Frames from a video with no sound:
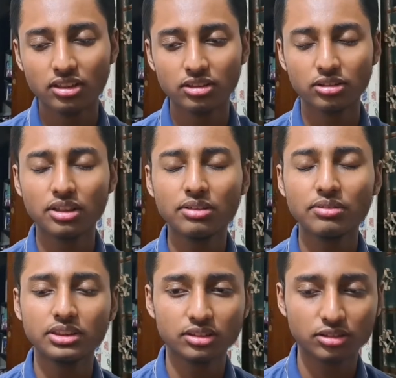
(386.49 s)
So
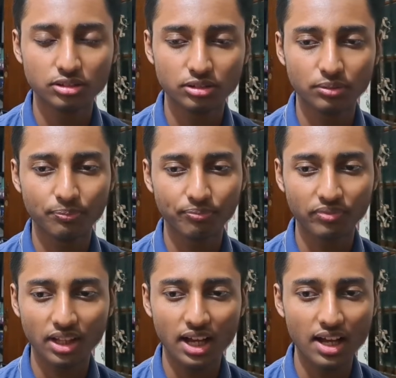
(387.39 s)
anyways, so
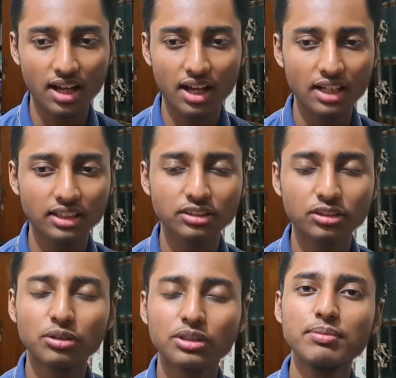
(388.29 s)
I saw
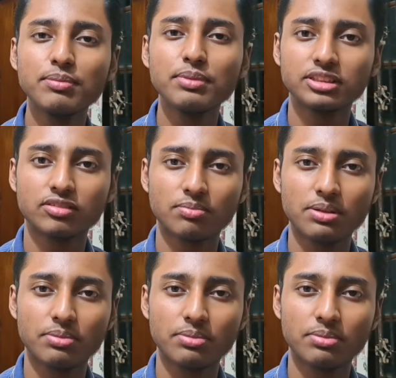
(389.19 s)
HD images of the paper.